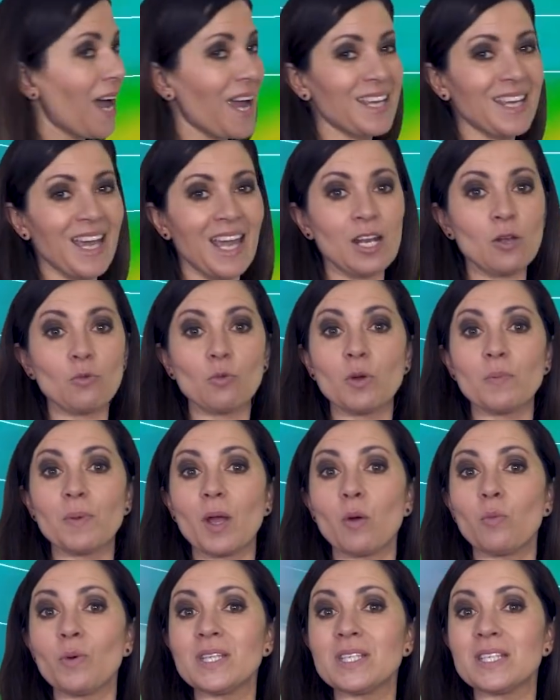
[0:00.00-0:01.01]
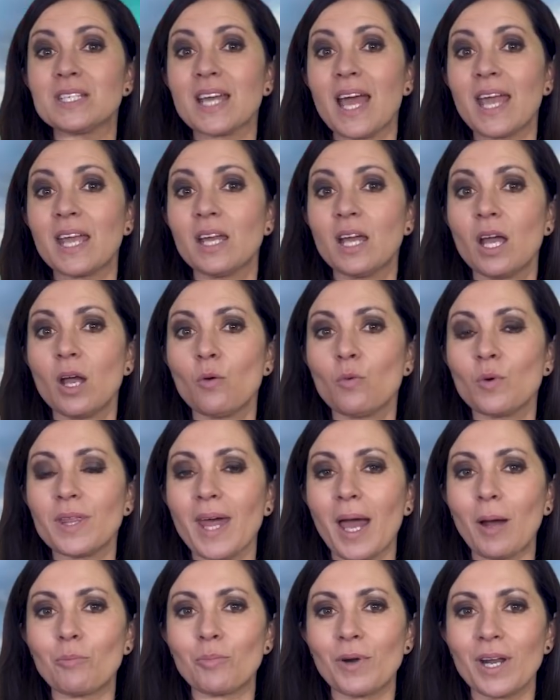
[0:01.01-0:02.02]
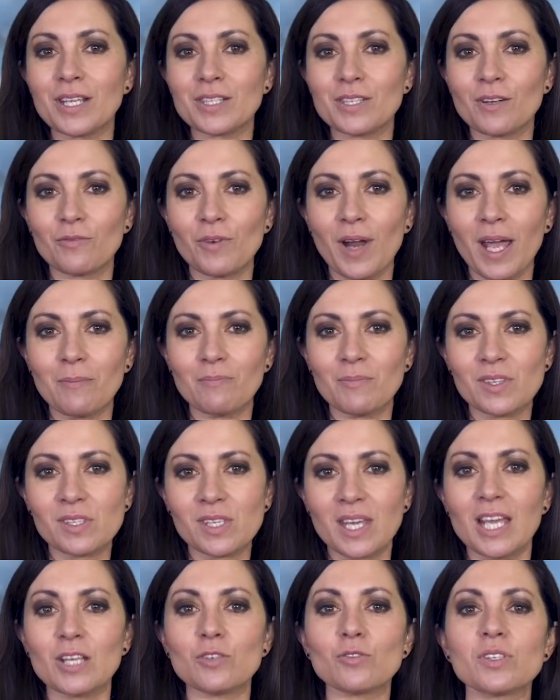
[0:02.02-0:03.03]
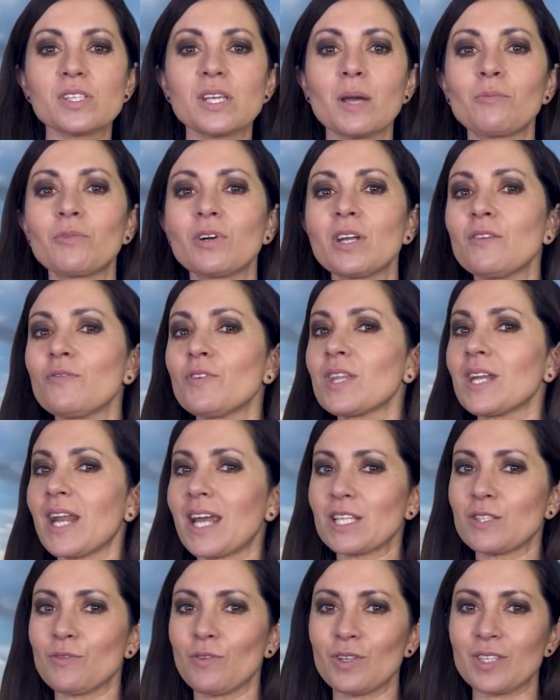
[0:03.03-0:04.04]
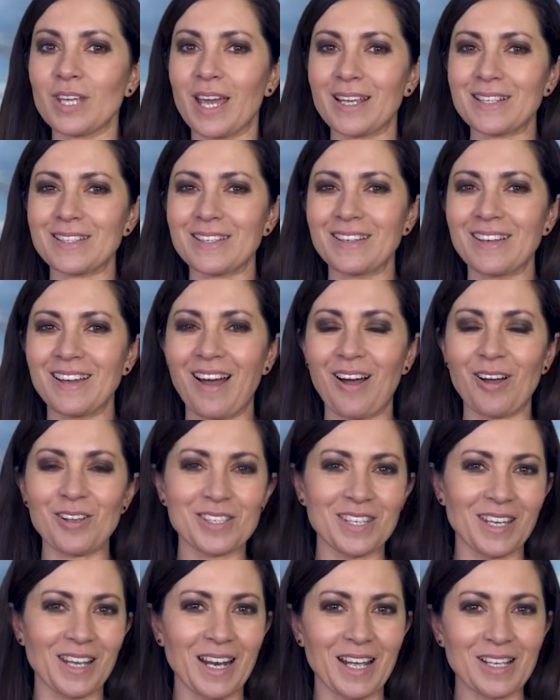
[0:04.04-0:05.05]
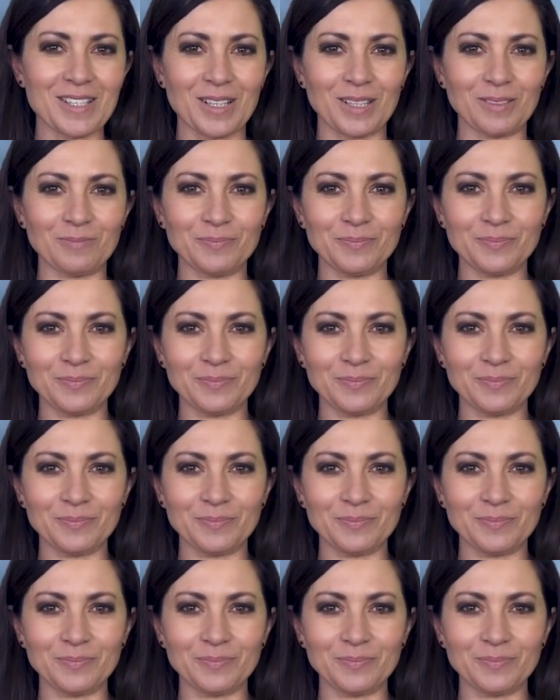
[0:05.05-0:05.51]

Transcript: Again, it will be a windy day with outbreaks of rain. So here's your summary for the next few days. I'll see you later.